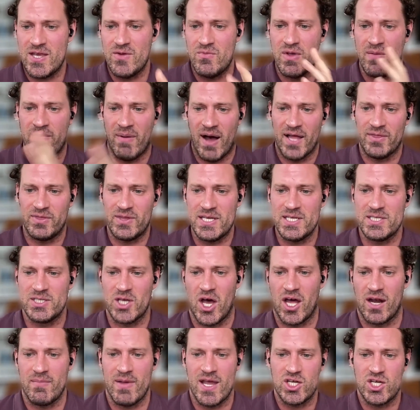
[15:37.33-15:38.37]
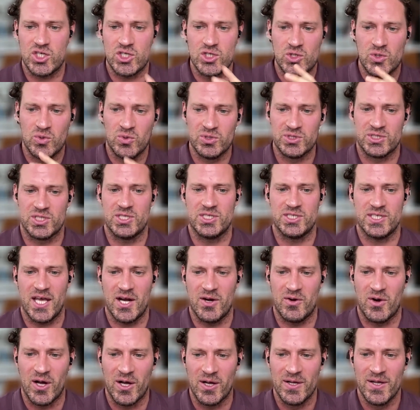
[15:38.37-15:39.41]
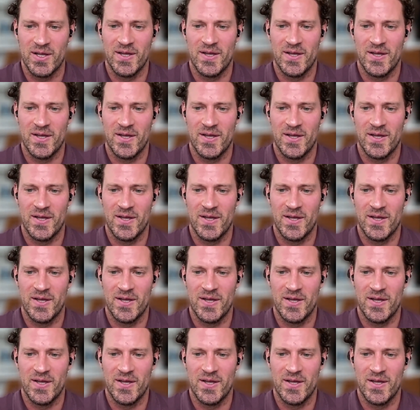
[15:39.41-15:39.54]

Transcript: we bought these automation tools, et cetera.